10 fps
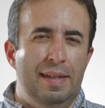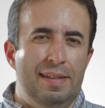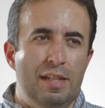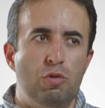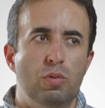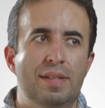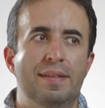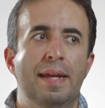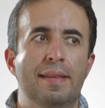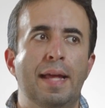it doesn't really
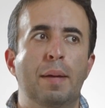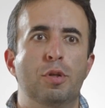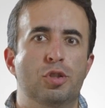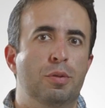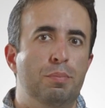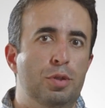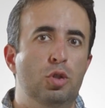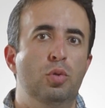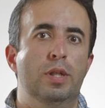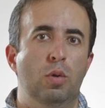take that much
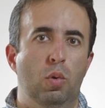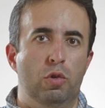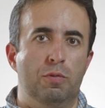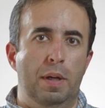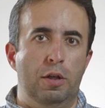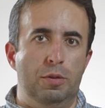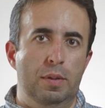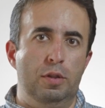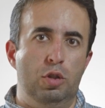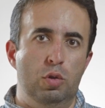computing horsepower to be
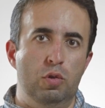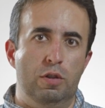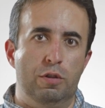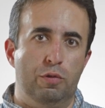able to use these